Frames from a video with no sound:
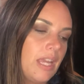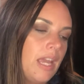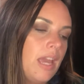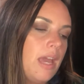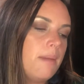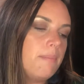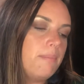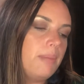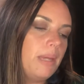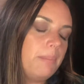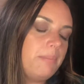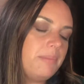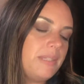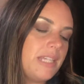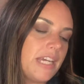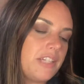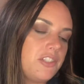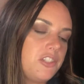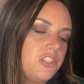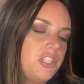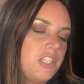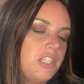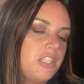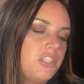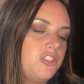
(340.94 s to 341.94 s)
Pip
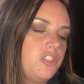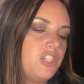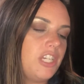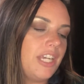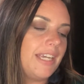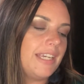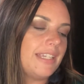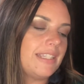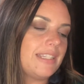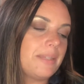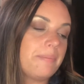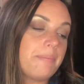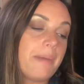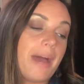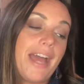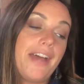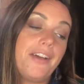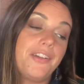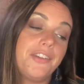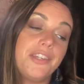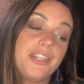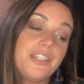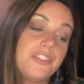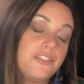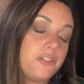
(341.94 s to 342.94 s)
touched his cheek and
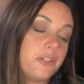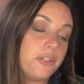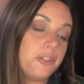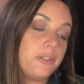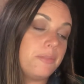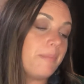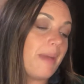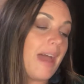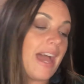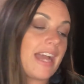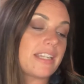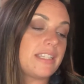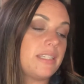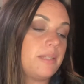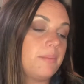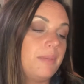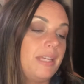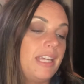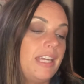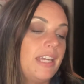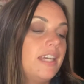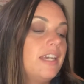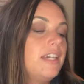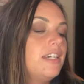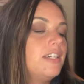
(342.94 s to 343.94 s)
smiled, then turned back to
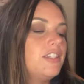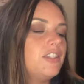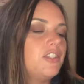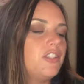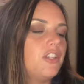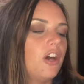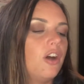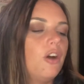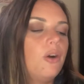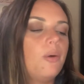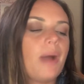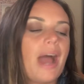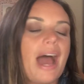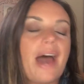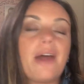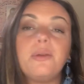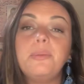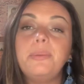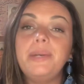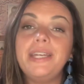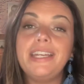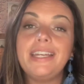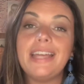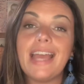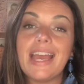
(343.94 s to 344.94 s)
me. So, how do
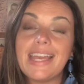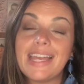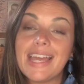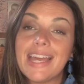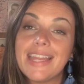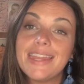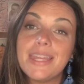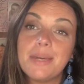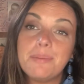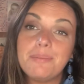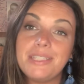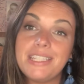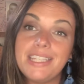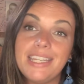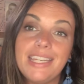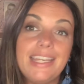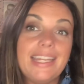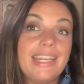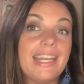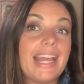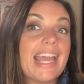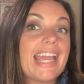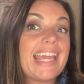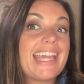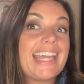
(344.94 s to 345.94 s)
we get them to
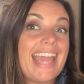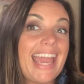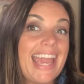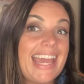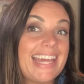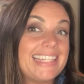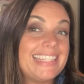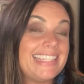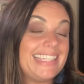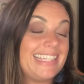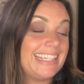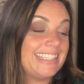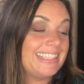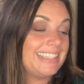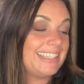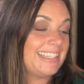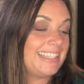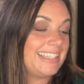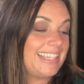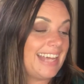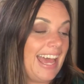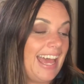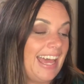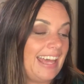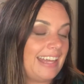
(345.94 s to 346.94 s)
eat candy
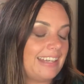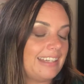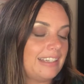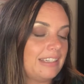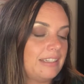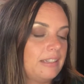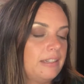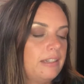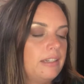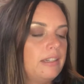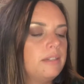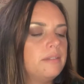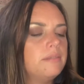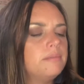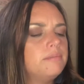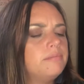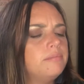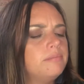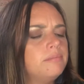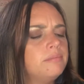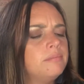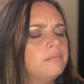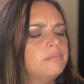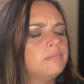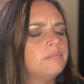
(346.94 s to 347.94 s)
instead?
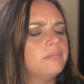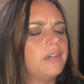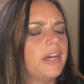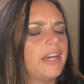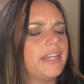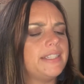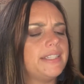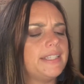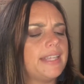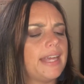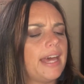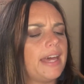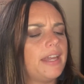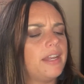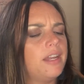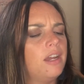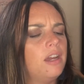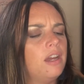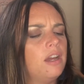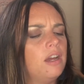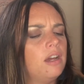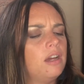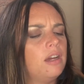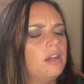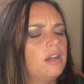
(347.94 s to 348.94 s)
I said.
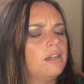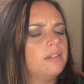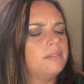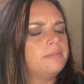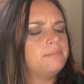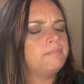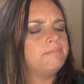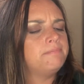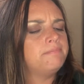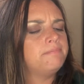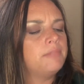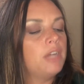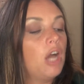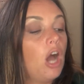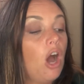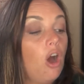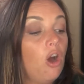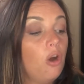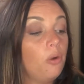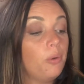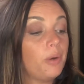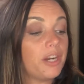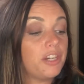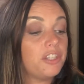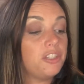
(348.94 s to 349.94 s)

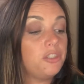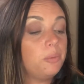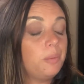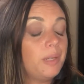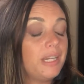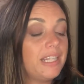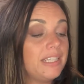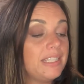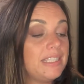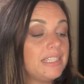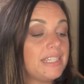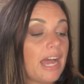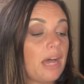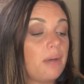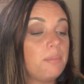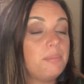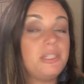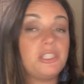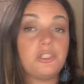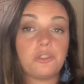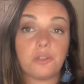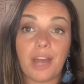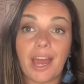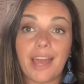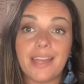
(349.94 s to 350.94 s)
Oh, are you willing to help
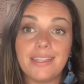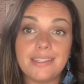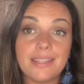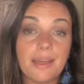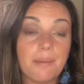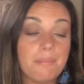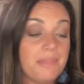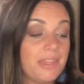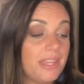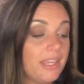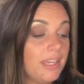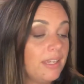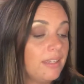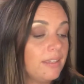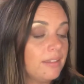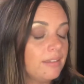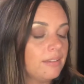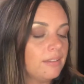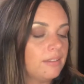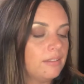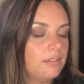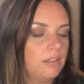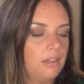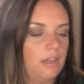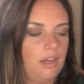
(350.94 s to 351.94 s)
me try something?
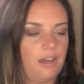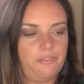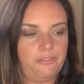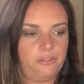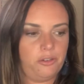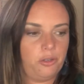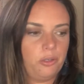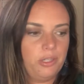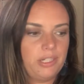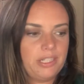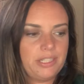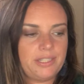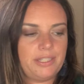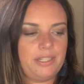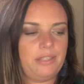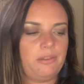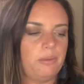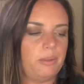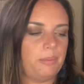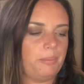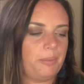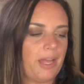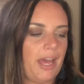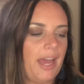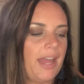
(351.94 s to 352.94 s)
Of course, he
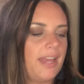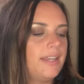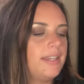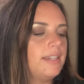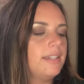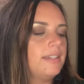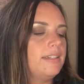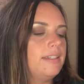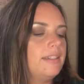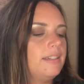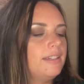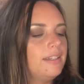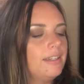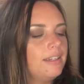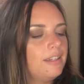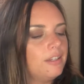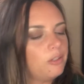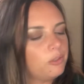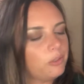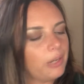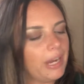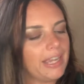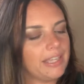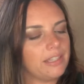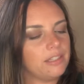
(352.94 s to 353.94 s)
replied.
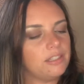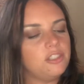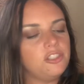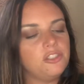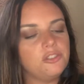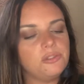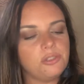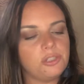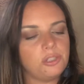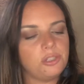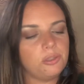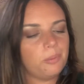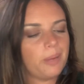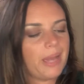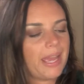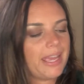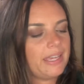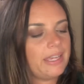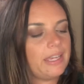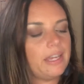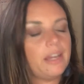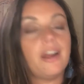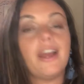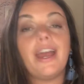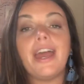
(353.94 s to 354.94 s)
Great, you two wait
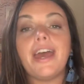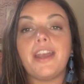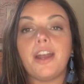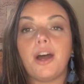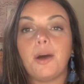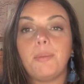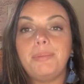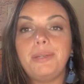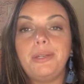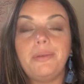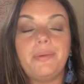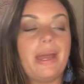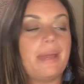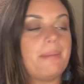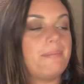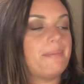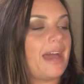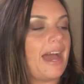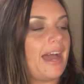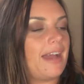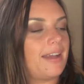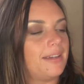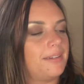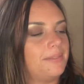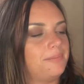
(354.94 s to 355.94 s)
here and I'll be right
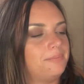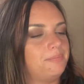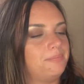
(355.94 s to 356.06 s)
back.